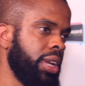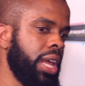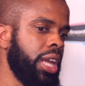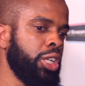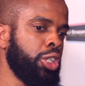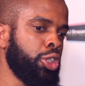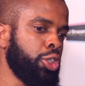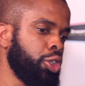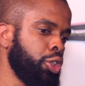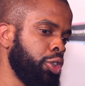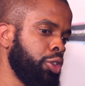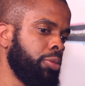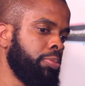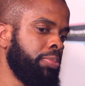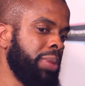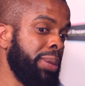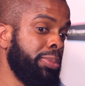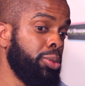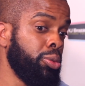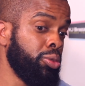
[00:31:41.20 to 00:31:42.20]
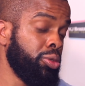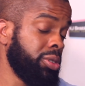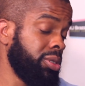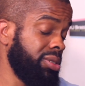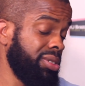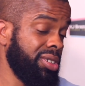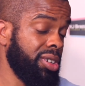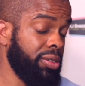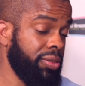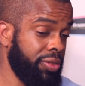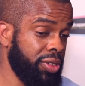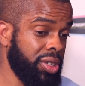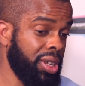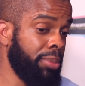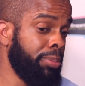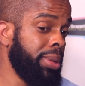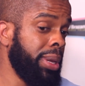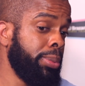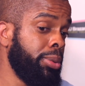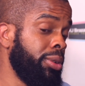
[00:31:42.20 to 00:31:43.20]
they should, for
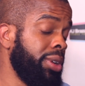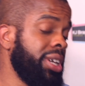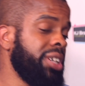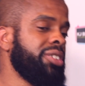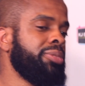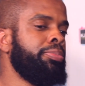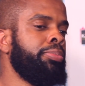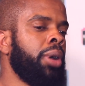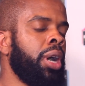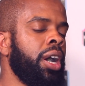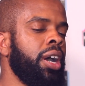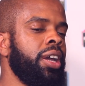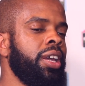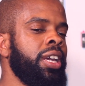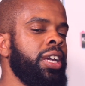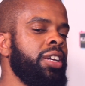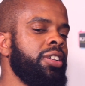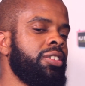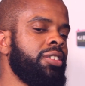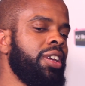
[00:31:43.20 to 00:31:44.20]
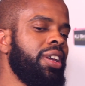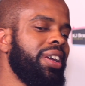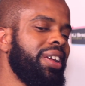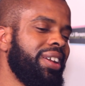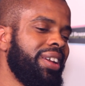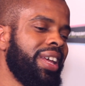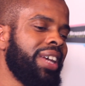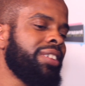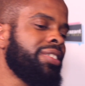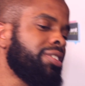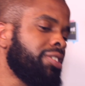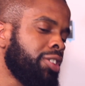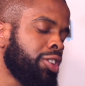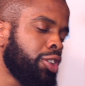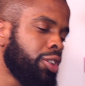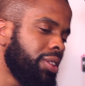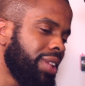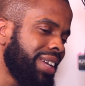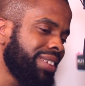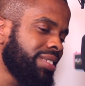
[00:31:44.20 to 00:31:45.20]
some people it is, but it's
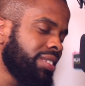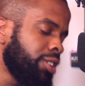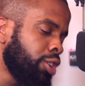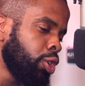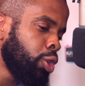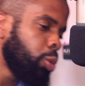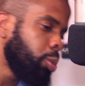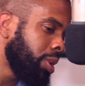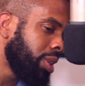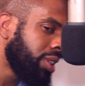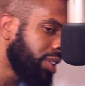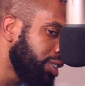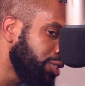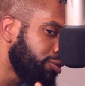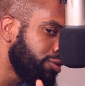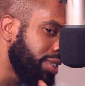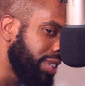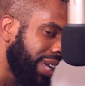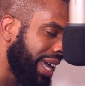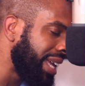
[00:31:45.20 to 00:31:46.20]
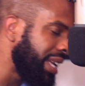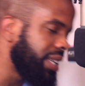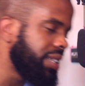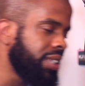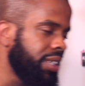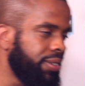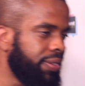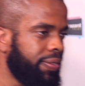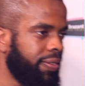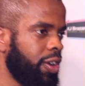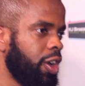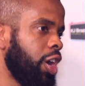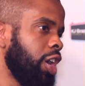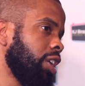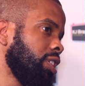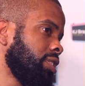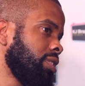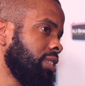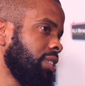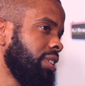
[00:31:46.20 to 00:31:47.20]
let's deal with the reality
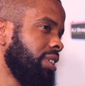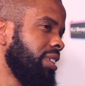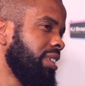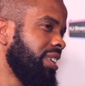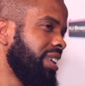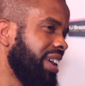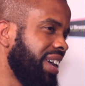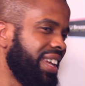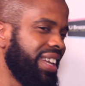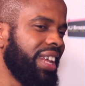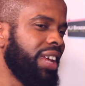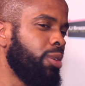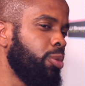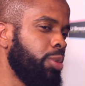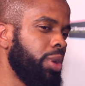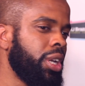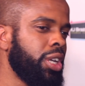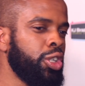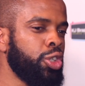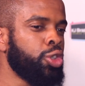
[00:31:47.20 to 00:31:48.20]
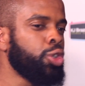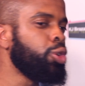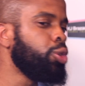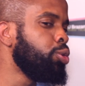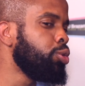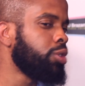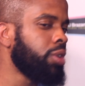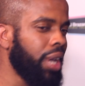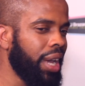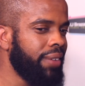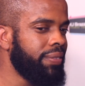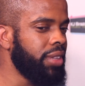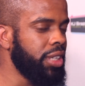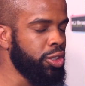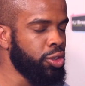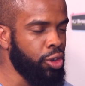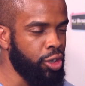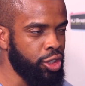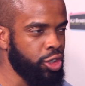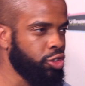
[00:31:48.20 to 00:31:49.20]
first, and then we can choose to have
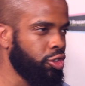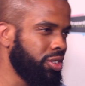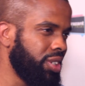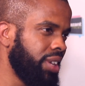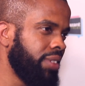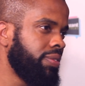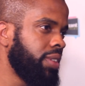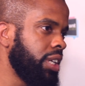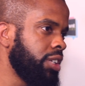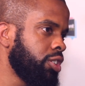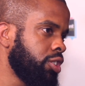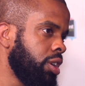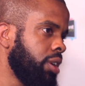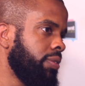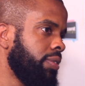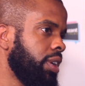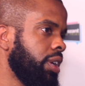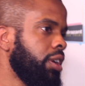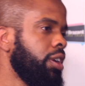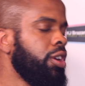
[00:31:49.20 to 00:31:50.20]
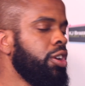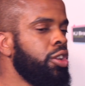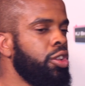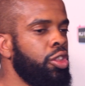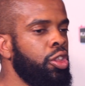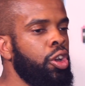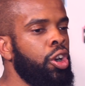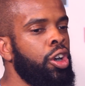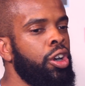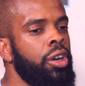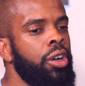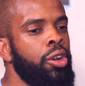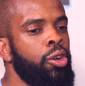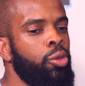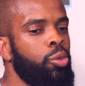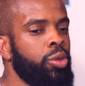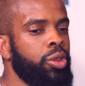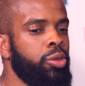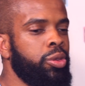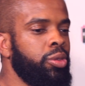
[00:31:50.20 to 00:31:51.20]
these constructs if they're serving.
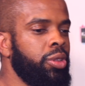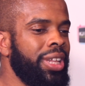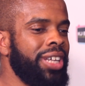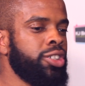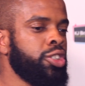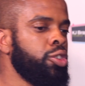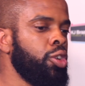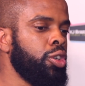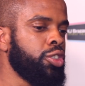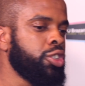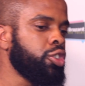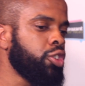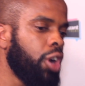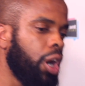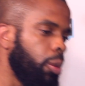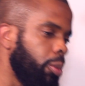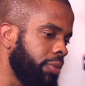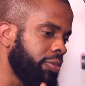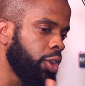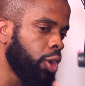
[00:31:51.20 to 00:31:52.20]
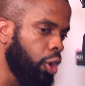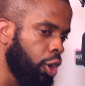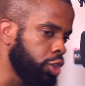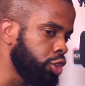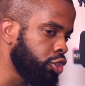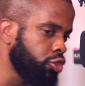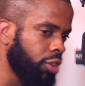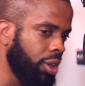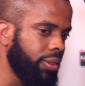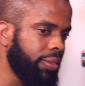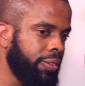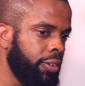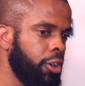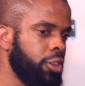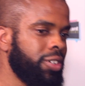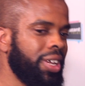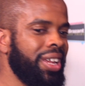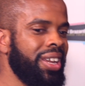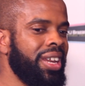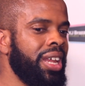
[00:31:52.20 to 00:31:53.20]
Let's not start with the construct
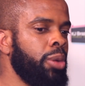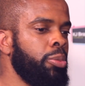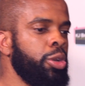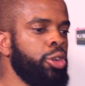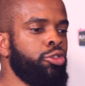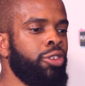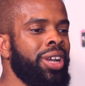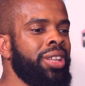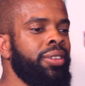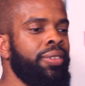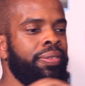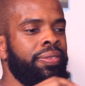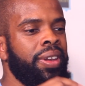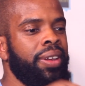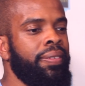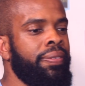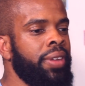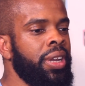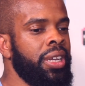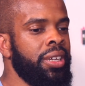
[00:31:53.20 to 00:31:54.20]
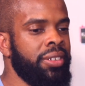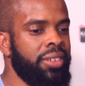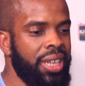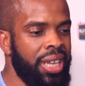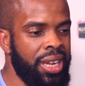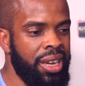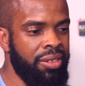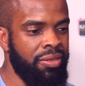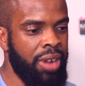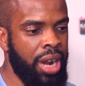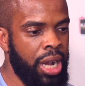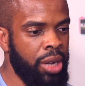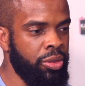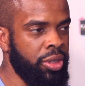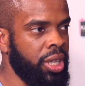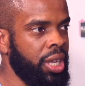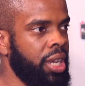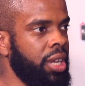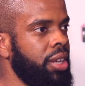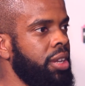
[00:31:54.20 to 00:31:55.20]
first and then we try to fit things in
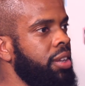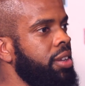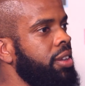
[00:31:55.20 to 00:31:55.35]
around it.